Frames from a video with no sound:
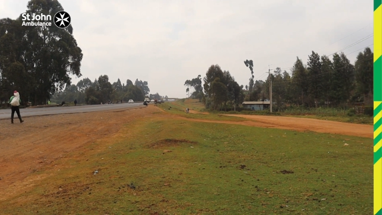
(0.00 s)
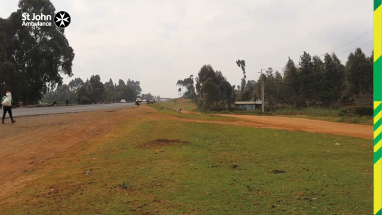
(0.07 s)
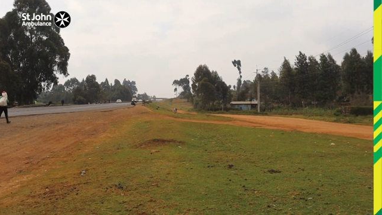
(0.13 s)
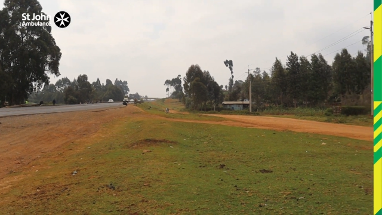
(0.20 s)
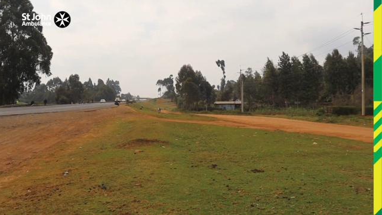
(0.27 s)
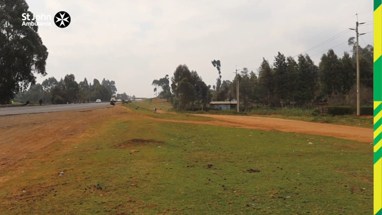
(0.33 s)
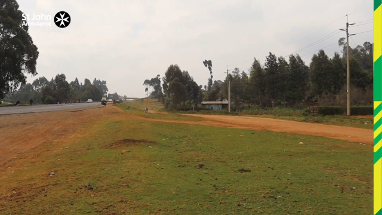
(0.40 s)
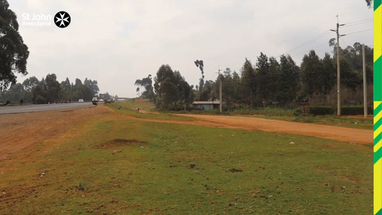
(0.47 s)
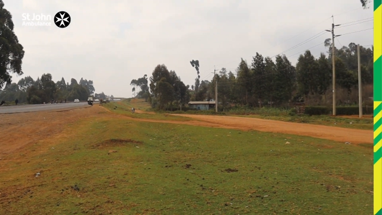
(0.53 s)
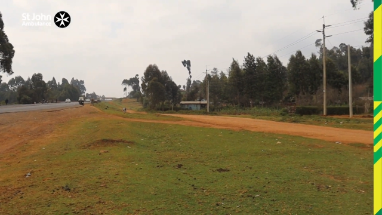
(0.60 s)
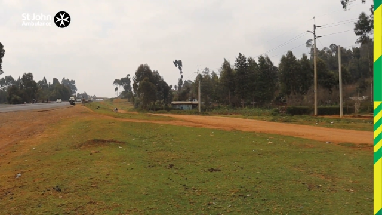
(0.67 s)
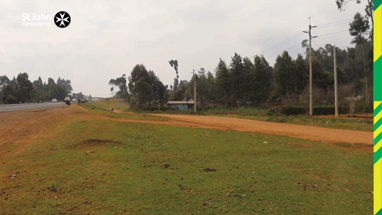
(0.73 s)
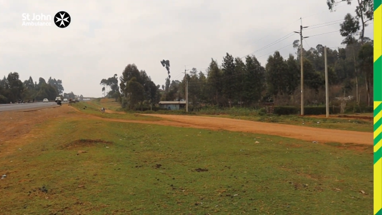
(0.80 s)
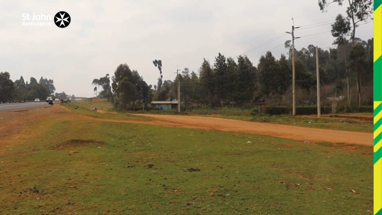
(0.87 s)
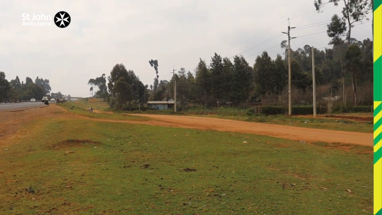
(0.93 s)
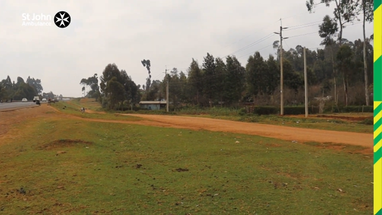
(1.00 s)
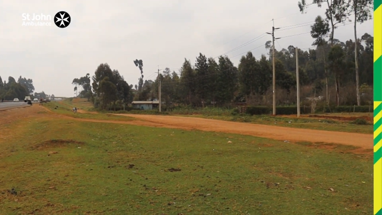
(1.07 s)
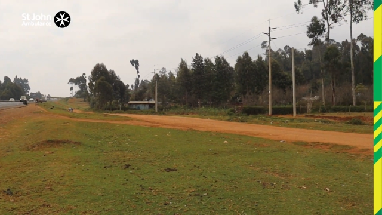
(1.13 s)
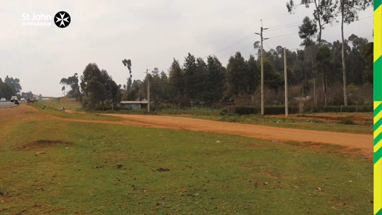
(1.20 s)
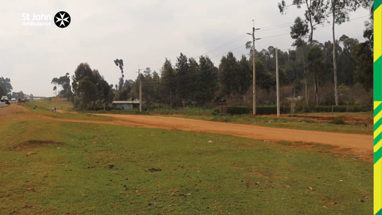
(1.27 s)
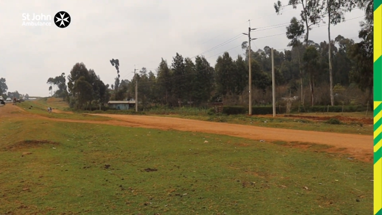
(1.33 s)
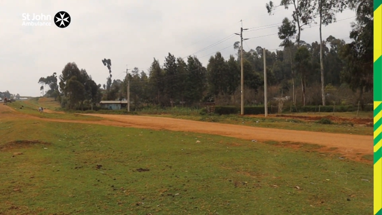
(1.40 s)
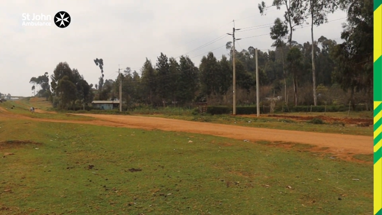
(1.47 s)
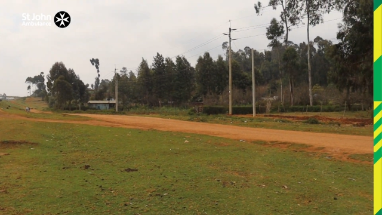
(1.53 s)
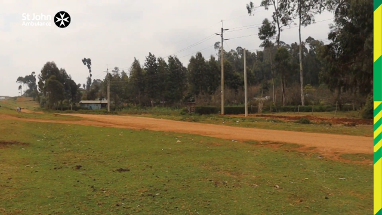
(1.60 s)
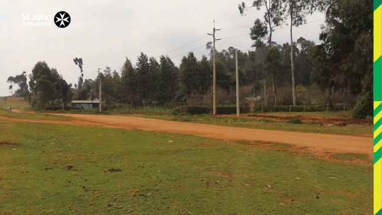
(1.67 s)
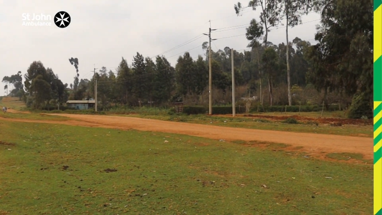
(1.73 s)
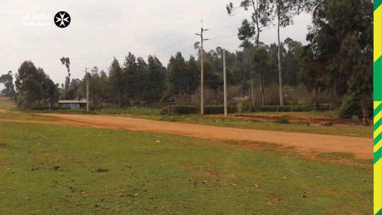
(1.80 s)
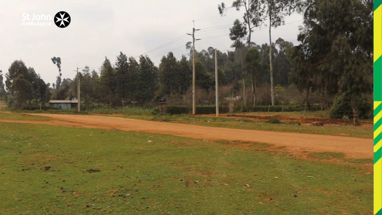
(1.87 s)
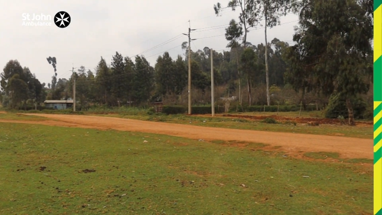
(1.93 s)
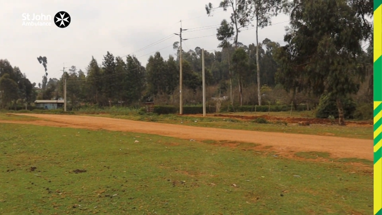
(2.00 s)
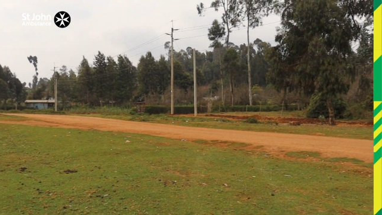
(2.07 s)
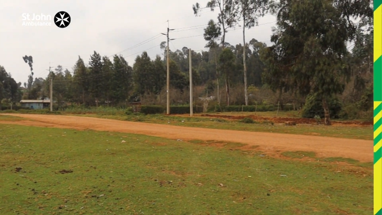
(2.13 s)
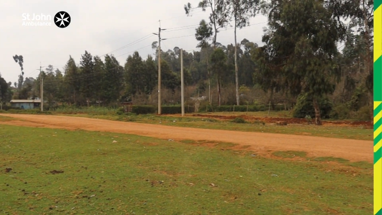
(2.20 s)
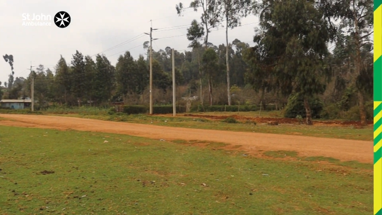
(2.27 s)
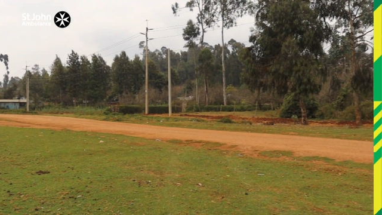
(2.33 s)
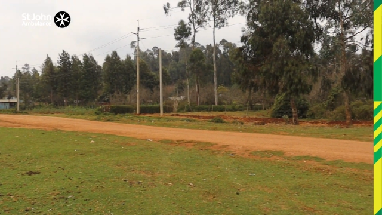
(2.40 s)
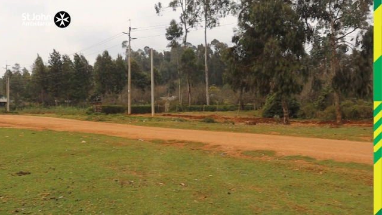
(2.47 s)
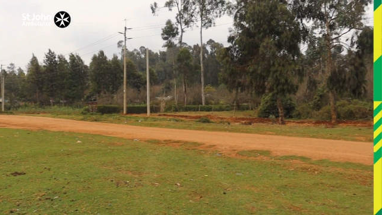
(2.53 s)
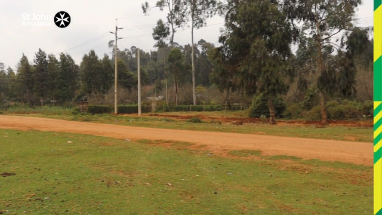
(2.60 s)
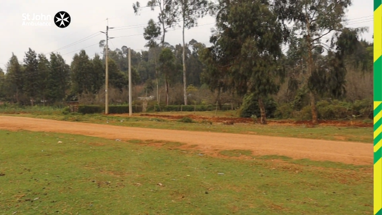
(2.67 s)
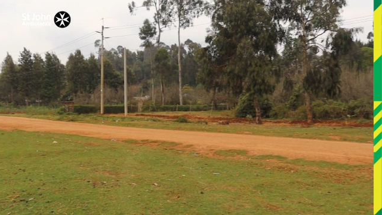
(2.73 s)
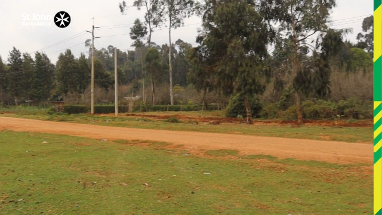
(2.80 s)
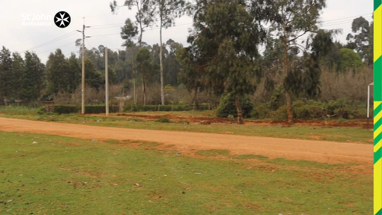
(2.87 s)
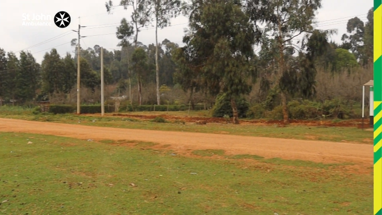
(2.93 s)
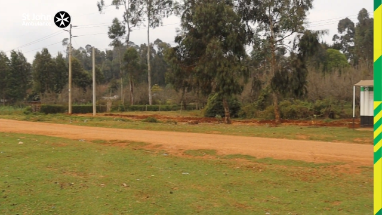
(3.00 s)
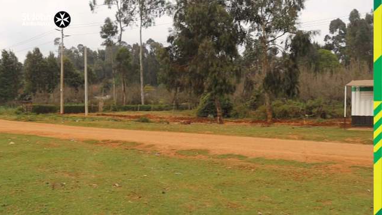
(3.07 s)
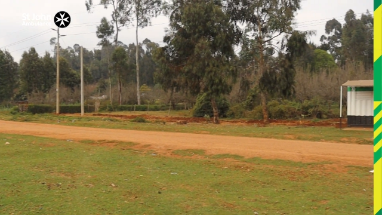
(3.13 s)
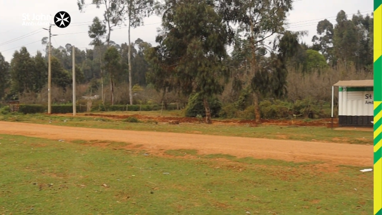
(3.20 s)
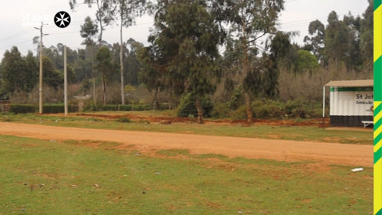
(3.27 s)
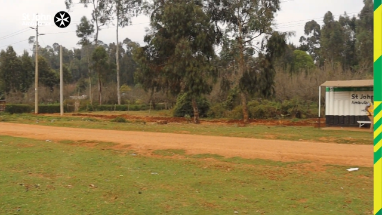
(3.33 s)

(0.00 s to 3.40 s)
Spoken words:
No face is visible, so there are no lips to read.